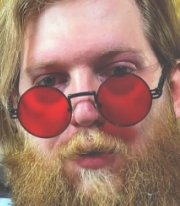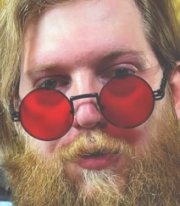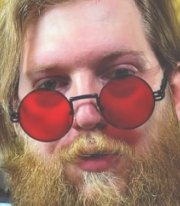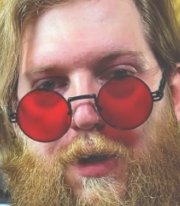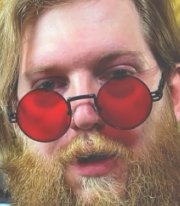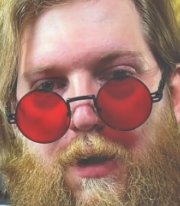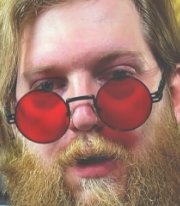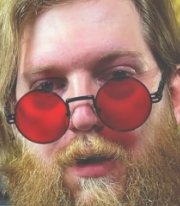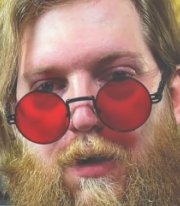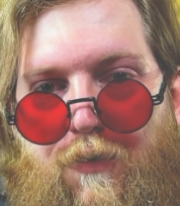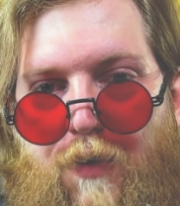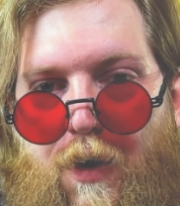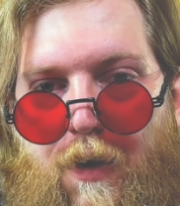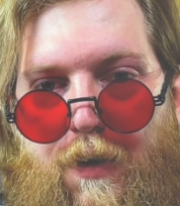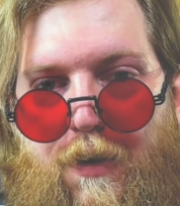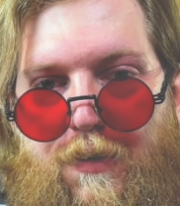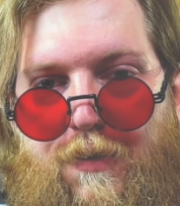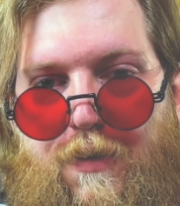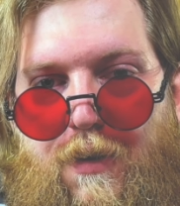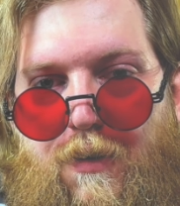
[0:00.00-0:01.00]
see, in
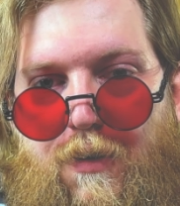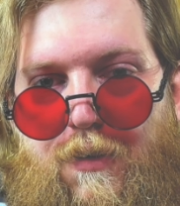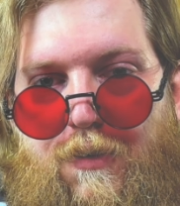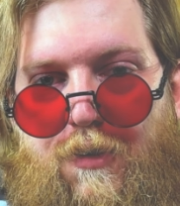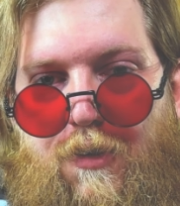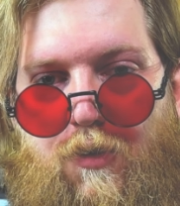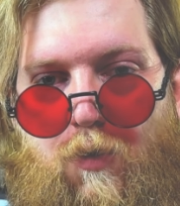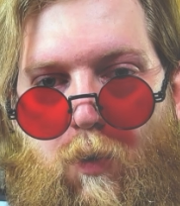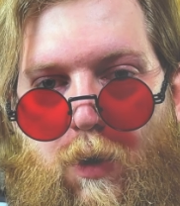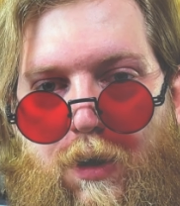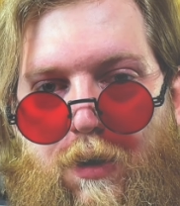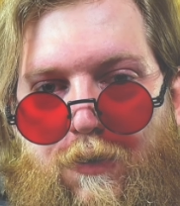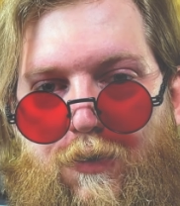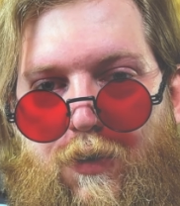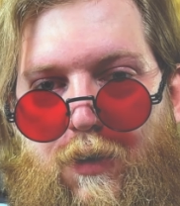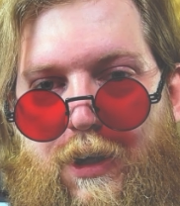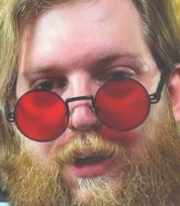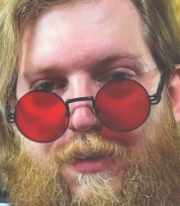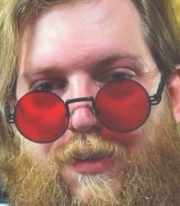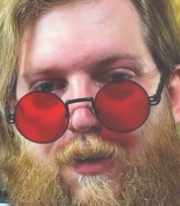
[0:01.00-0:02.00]
Avernus there is this
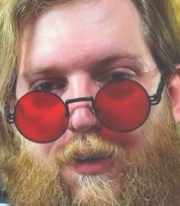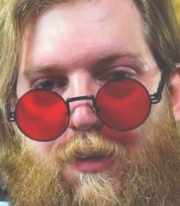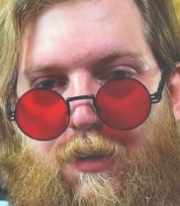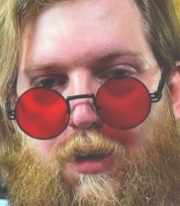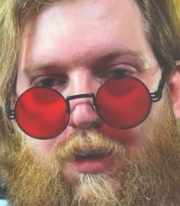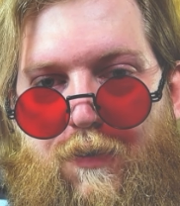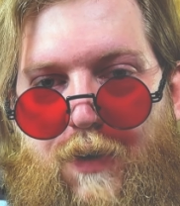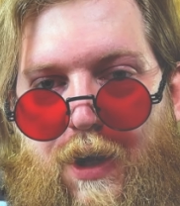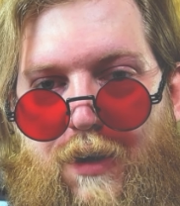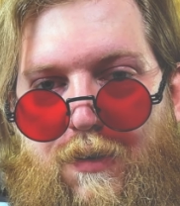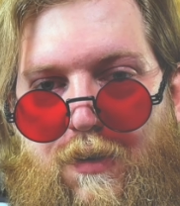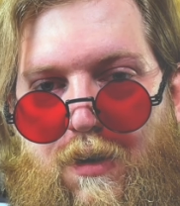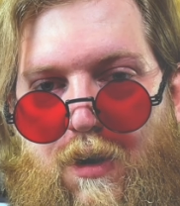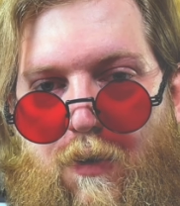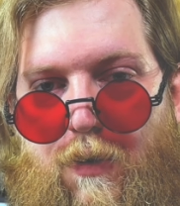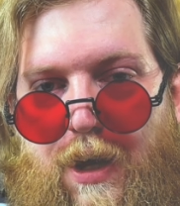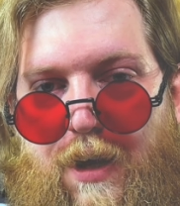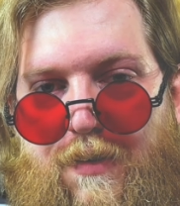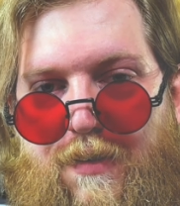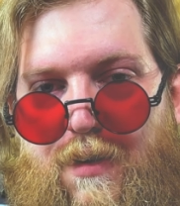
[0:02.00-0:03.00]
wonderful eternal event
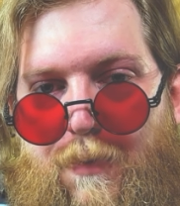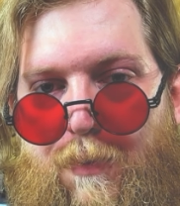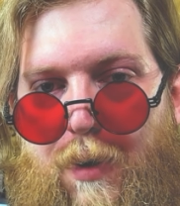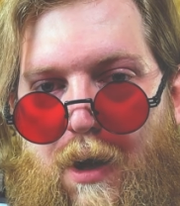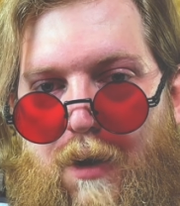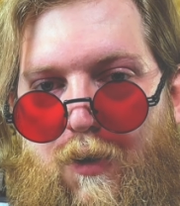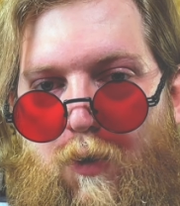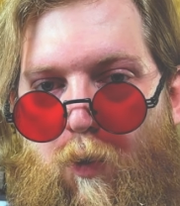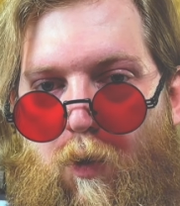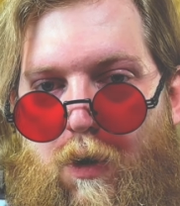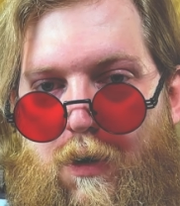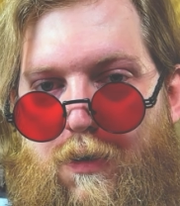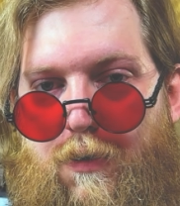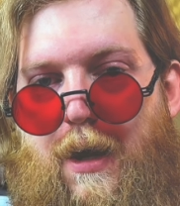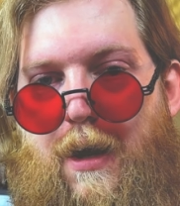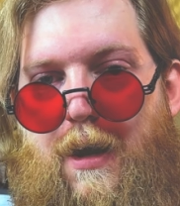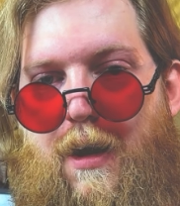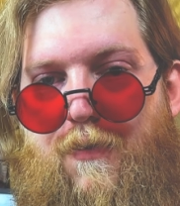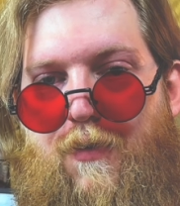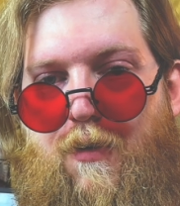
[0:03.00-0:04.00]
known as the Blood War,
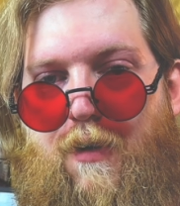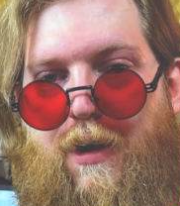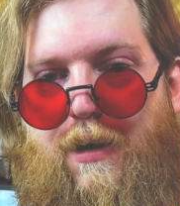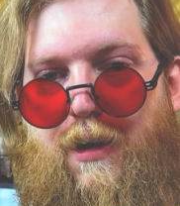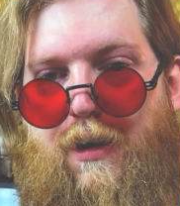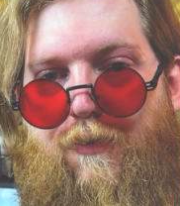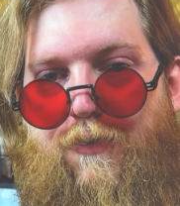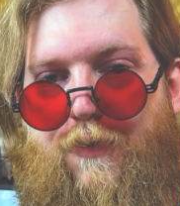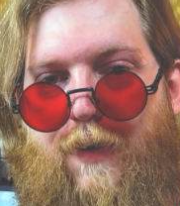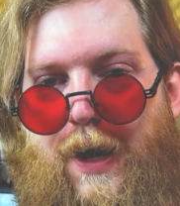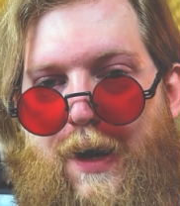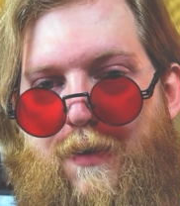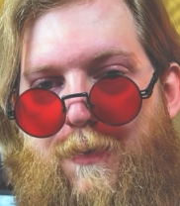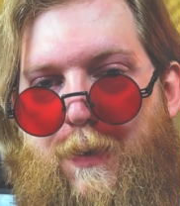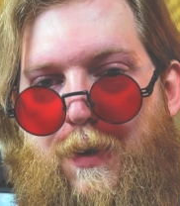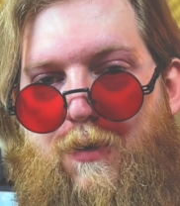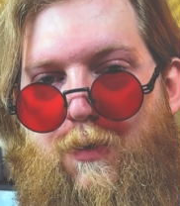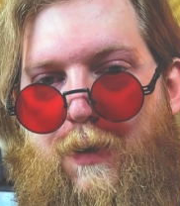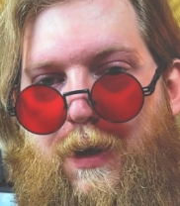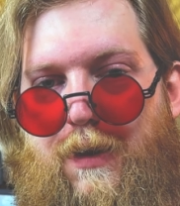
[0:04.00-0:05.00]
a never-ending fight
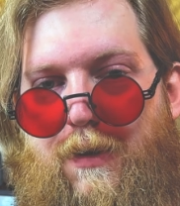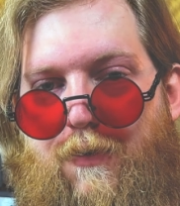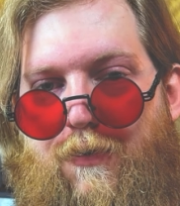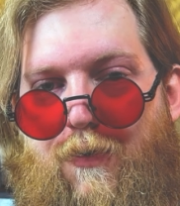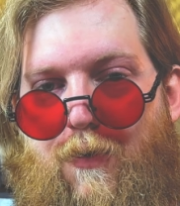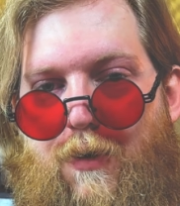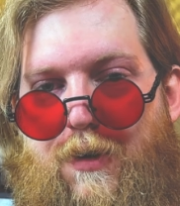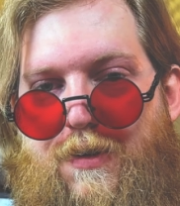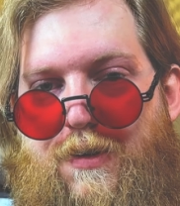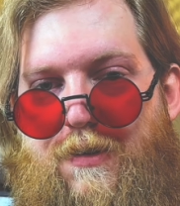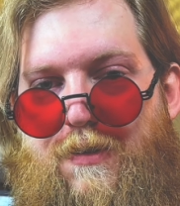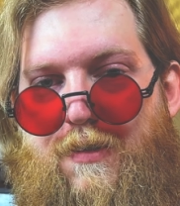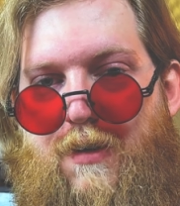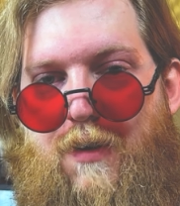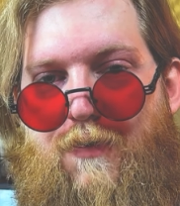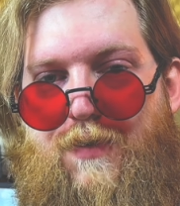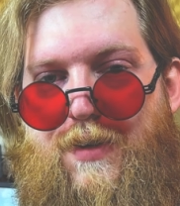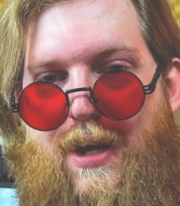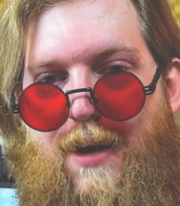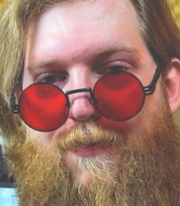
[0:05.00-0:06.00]
between the forces
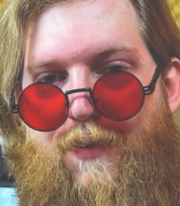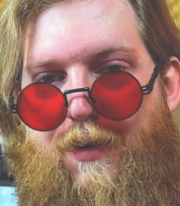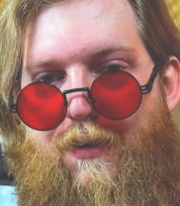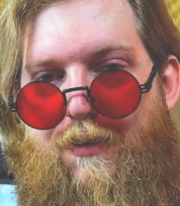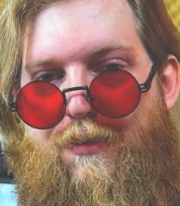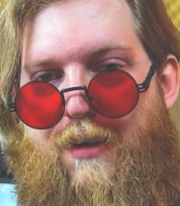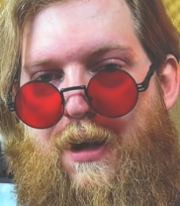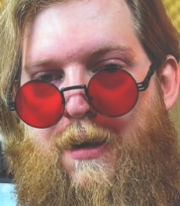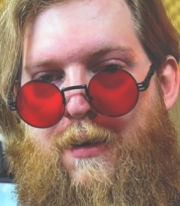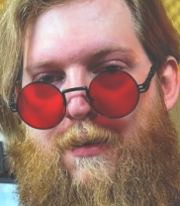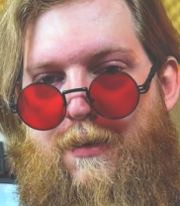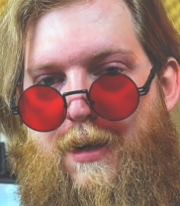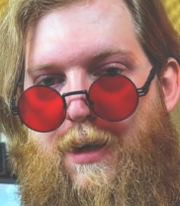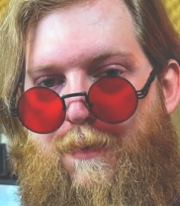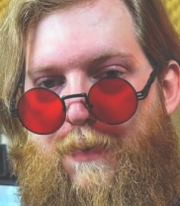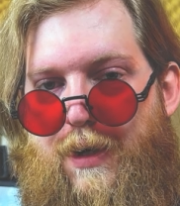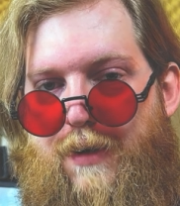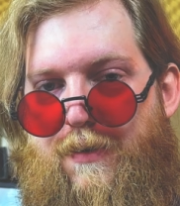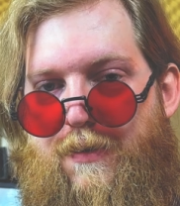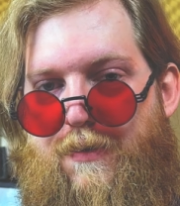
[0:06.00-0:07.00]
of devils and
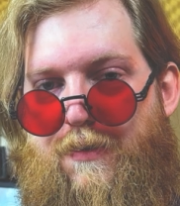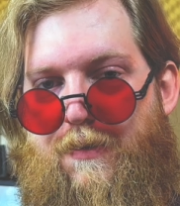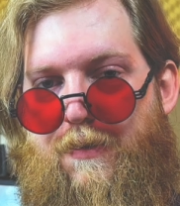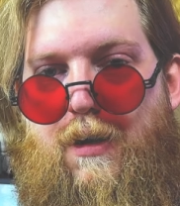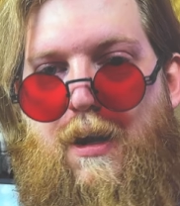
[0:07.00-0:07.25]
demons.